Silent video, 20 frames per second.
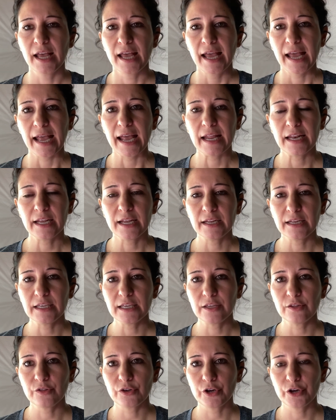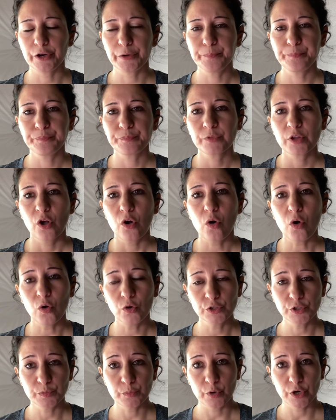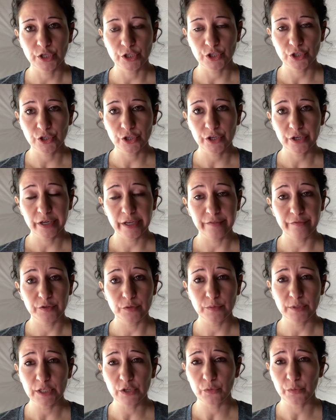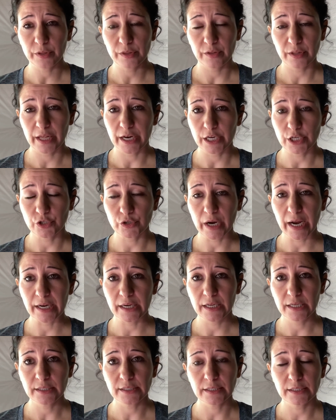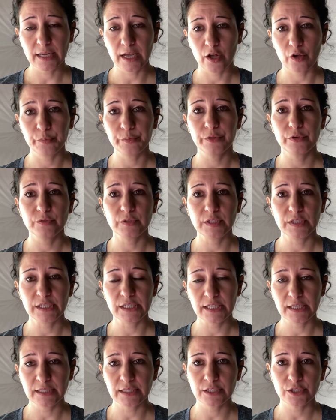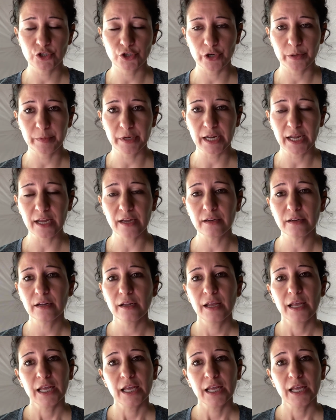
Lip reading: And it either holds moisture if you deal with a lot of dryness to help those seeds germinate.